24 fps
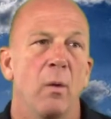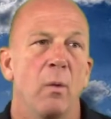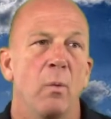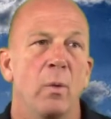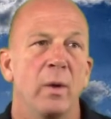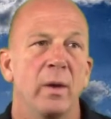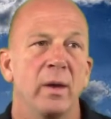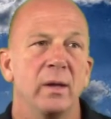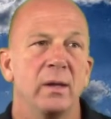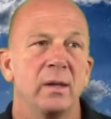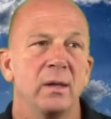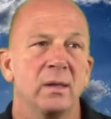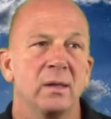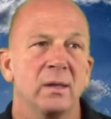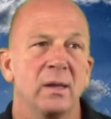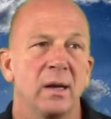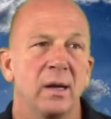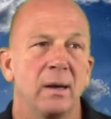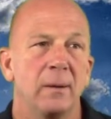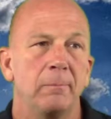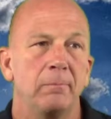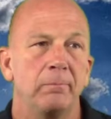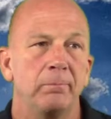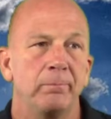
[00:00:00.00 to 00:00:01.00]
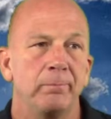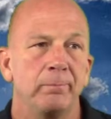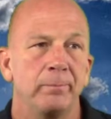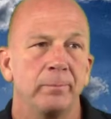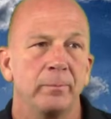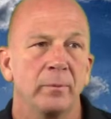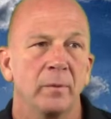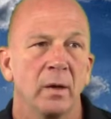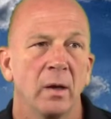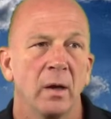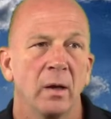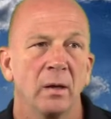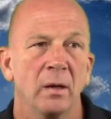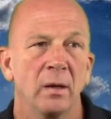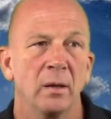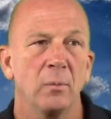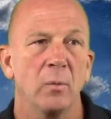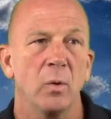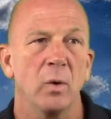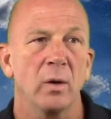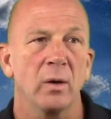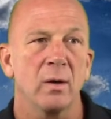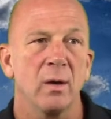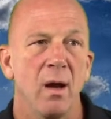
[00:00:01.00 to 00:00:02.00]
What is um, a little
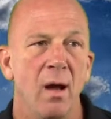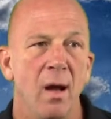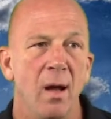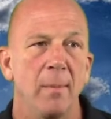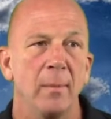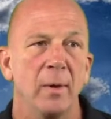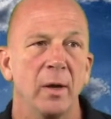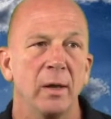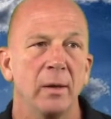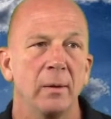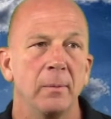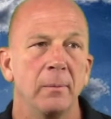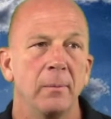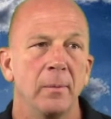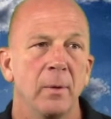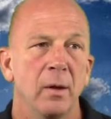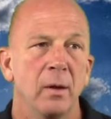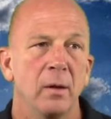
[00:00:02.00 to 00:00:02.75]
more common,